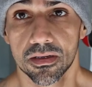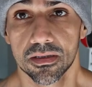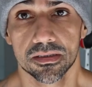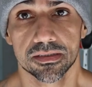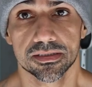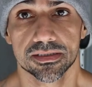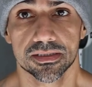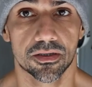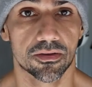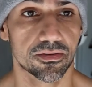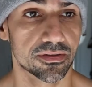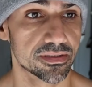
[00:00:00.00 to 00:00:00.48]

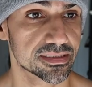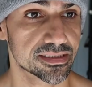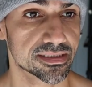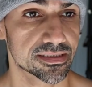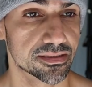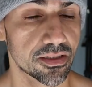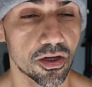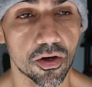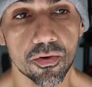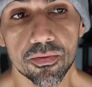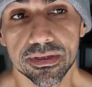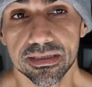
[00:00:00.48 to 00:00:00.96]
So it's
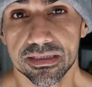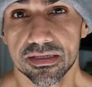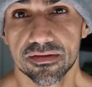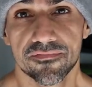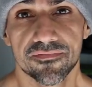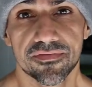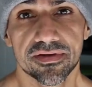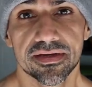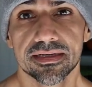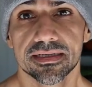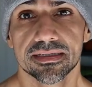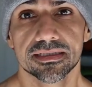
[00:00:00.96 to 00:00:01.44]
no
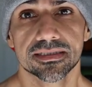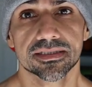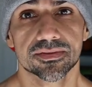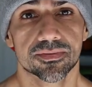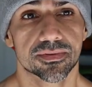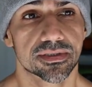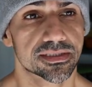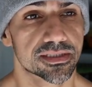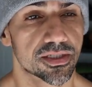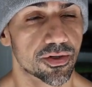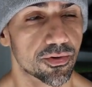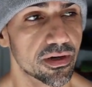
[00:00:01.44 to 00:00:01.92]
inconvenience
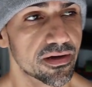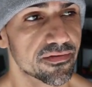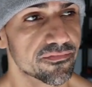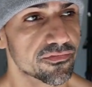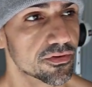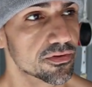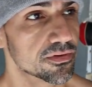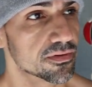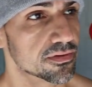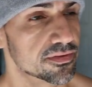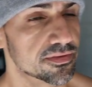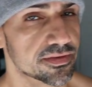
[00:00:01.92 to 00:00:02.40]

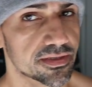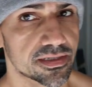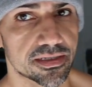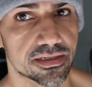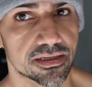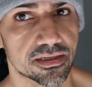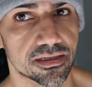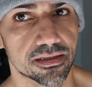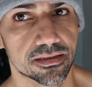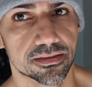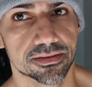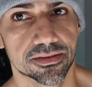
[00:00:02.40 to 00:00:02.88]
whatsoever.
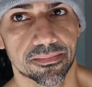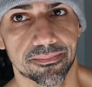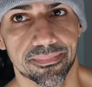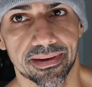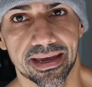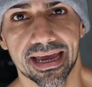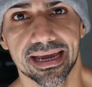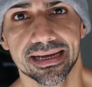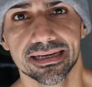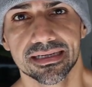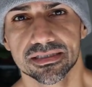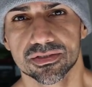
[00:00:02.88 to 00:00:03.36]
The, uh, the
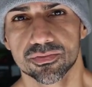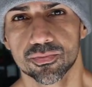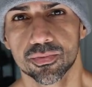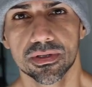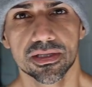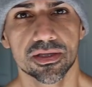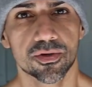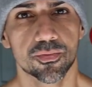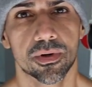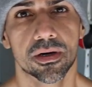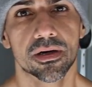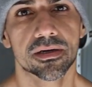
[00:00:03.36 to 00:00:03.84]
bag is
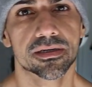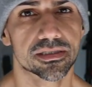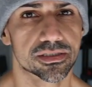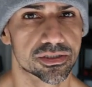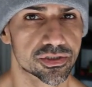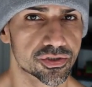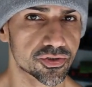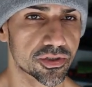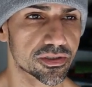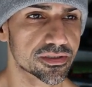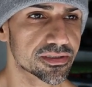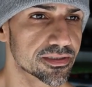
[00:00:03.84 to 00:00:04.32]
really well
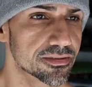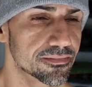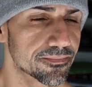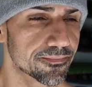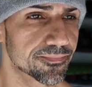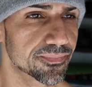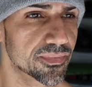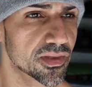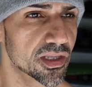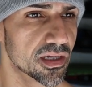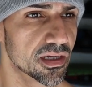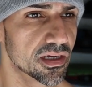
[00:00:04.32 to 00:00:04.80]
constructed.
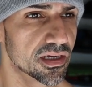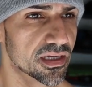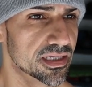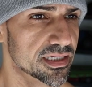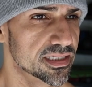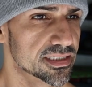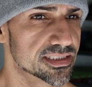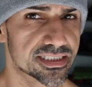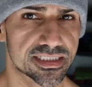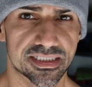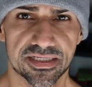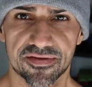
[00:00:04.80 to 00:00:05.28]

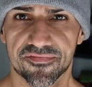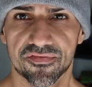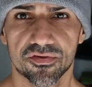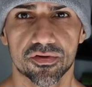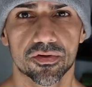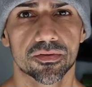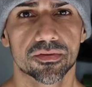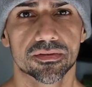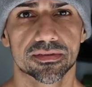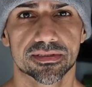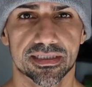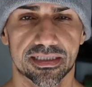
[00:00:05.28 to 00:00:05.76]
It's
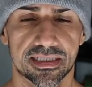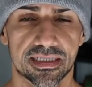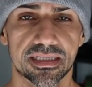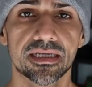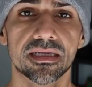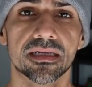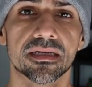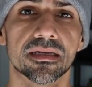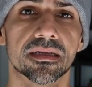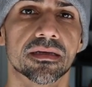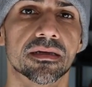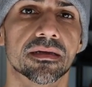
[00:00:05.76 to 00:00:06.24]
difficult to
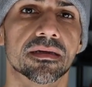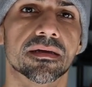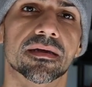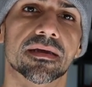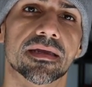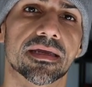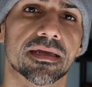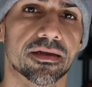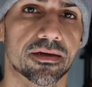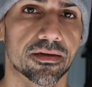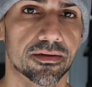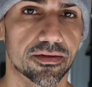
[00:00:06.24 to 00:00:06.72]
hit.
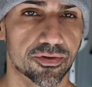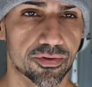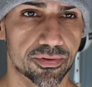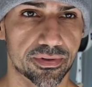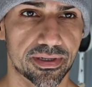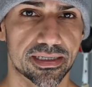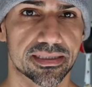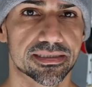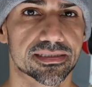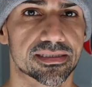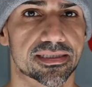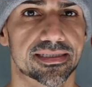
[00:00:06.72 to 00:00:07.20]
It
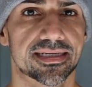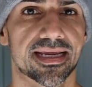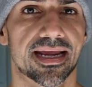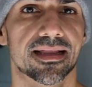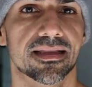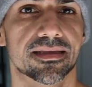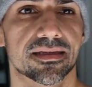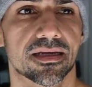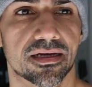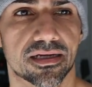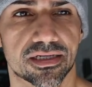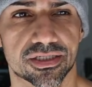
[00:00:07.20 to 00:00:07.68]
creates
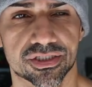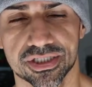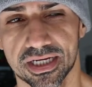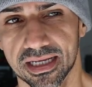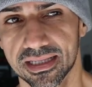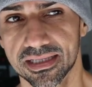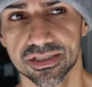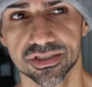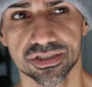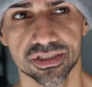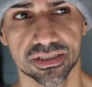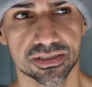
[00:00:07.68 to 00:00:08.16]
a, a
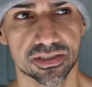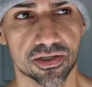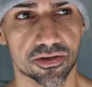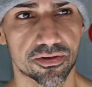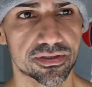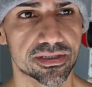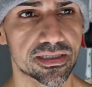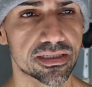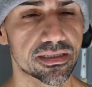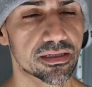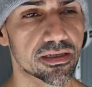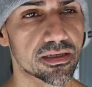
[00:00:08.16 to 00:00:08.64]
challenging
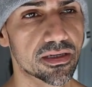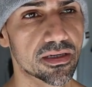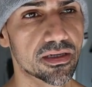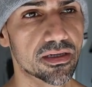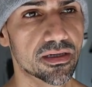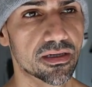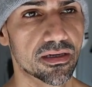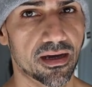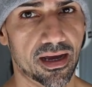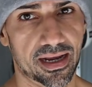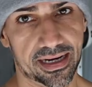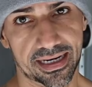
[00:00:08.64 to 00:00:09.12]
target.
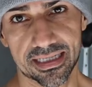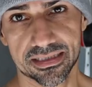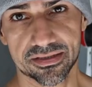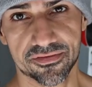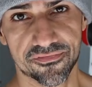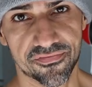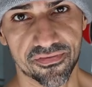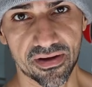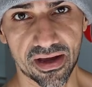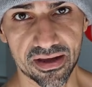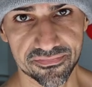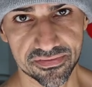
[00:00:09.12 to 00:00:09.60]
I got
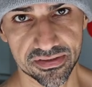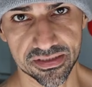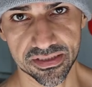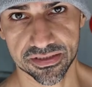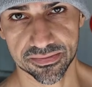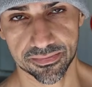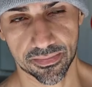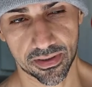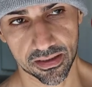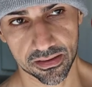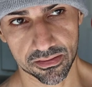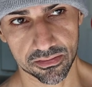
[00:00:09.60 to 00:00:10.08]
the five
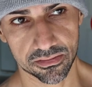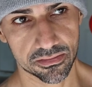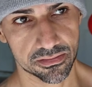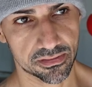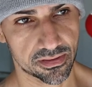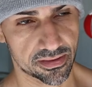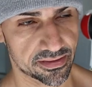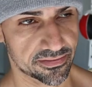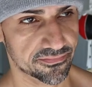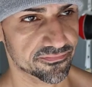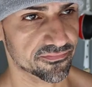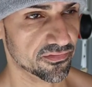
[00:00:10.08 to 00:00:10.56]
inch
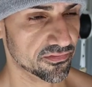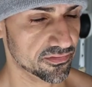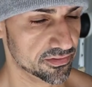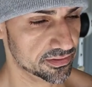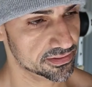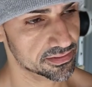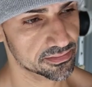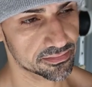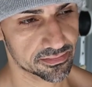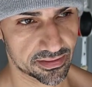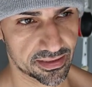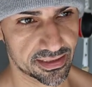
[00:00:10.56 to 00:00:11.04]
model, I've
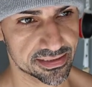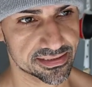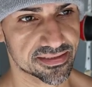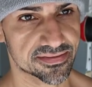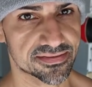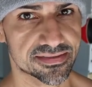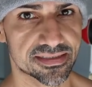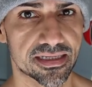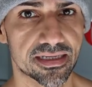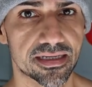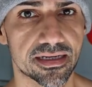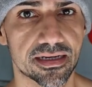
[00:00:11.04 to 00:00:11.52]
already, as
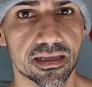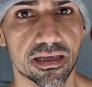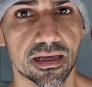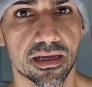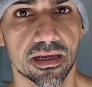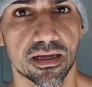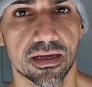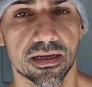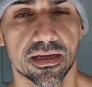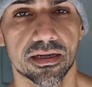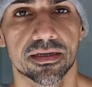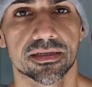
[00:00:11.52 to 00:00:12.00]
I said,
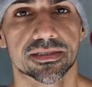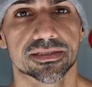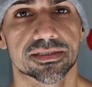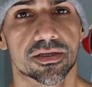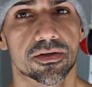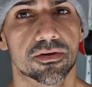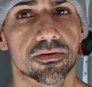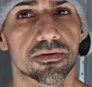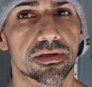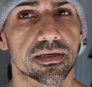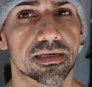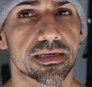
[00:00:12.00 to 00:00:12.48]

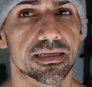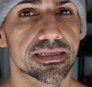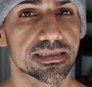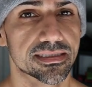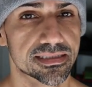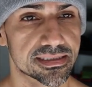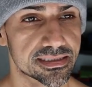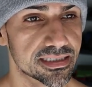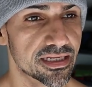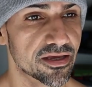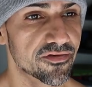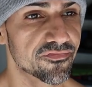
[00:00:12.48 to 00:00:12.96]
so it
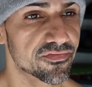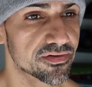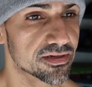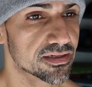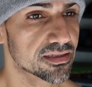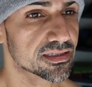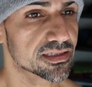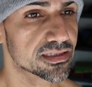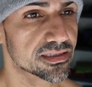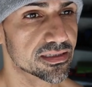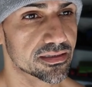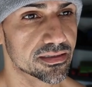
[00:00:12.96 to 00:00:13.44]
is
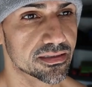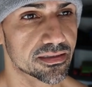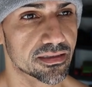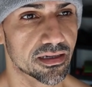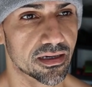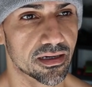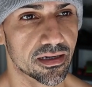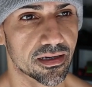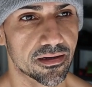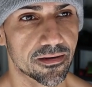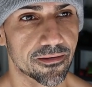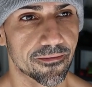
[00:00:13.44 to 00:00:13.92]
definitely,
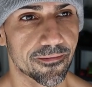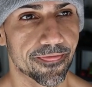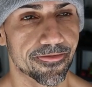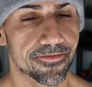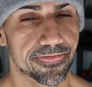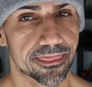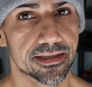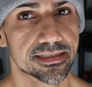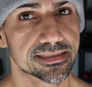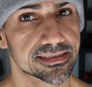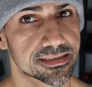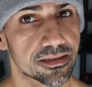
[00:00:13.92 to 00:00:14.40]
uh,
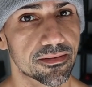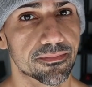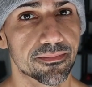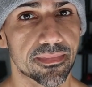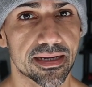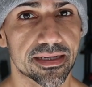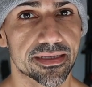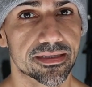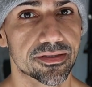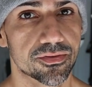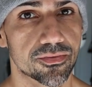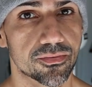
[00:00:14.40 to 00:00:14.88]
it's gonna
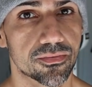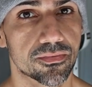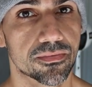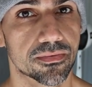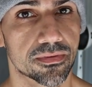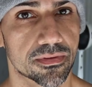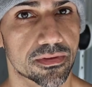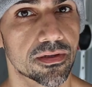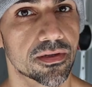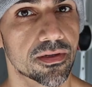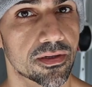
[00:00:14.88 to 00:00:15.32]
make you